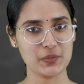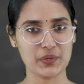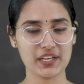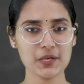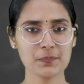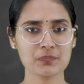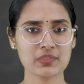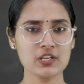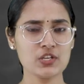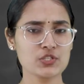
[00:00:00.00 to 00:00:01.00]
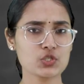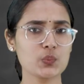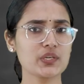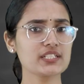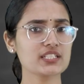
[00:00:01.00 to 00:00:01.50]
Okay? So
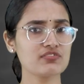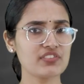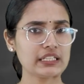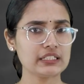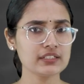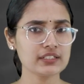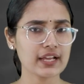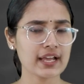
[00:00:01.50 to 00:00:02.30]
what is a weather